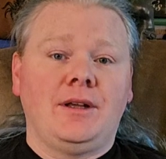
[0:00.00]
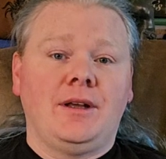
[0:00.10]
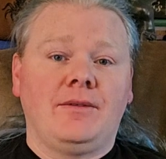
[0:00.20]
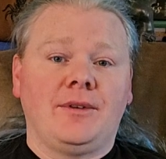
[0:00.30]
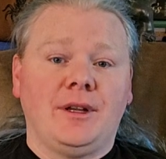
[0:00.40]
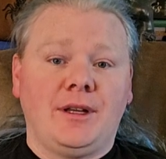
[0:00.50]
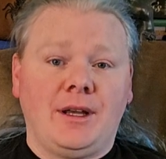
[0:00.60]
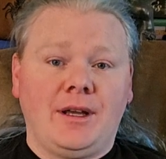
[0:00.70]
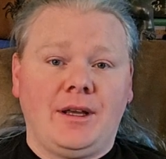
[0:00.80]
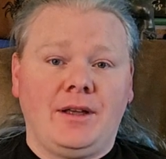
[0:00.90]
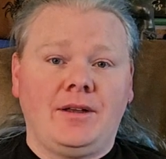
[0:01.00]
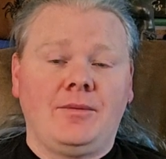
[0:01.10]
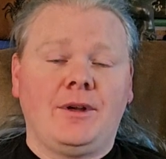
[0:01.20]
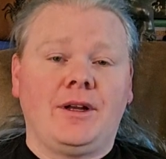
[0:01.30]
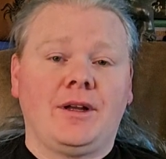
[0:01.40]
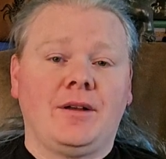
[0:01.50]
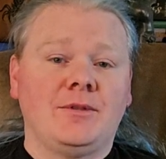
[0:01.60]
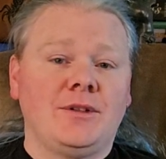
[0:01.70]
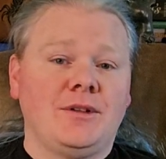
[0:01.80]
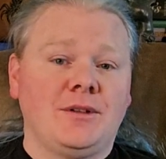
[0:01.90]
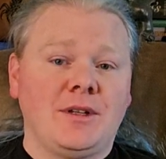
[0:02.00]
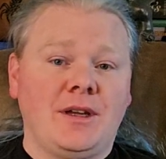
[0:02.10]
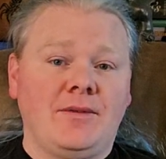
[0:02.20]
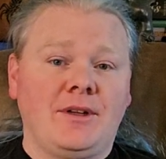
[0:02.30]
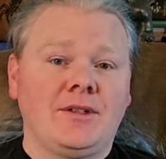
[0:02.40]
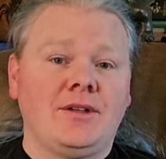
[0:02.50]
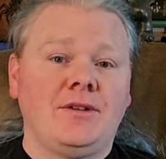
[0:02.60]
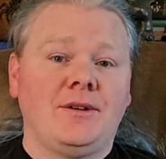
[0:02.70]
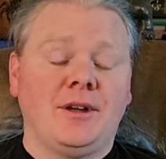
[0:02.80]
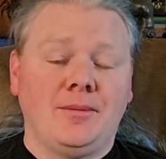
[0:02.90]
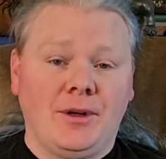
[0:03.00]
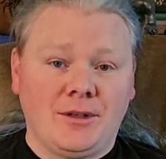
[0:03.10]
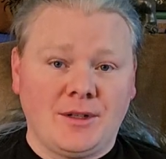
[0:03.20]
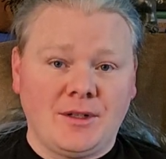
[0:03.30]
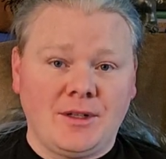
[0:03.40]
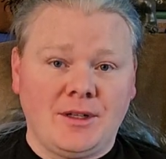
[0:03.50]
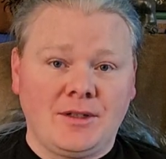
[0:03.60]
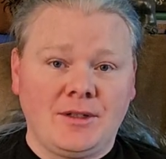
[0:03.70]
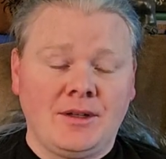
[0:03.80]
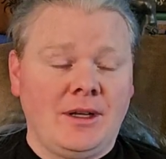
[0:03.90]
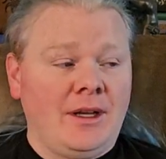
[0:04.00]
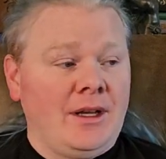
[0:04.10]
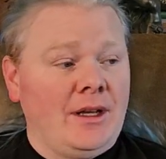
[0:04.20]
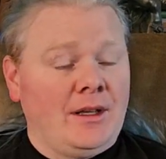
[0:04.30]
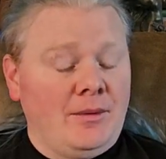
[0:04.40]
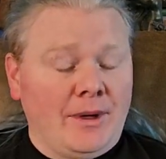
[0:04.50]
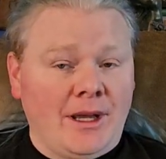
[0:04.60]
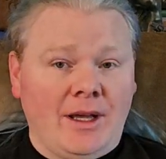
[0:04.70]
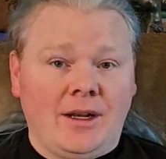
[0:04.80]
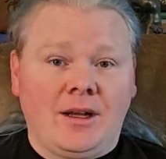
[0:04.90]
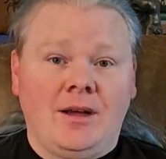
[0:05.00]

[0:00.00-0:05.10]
every day when it comes to your savings and your emergencies. We got a